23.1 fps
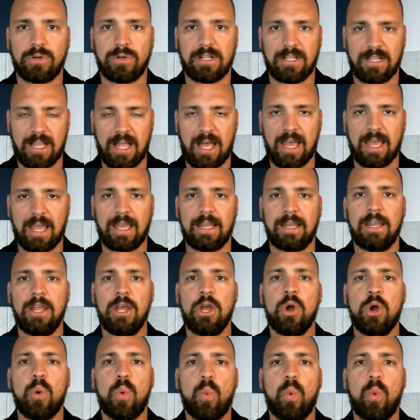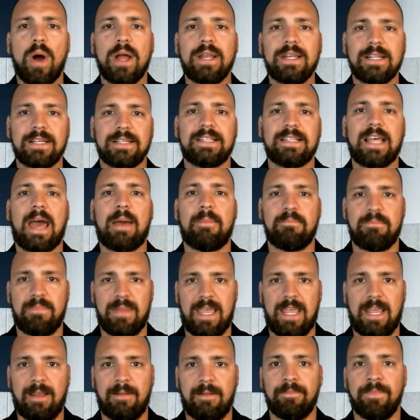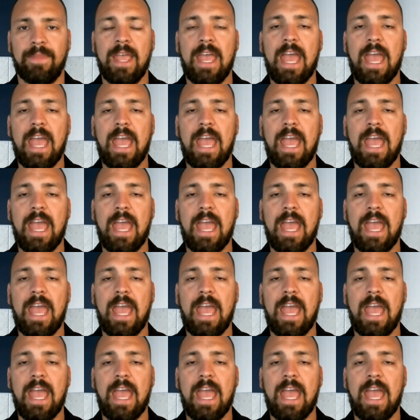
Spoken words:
client, what does that mean?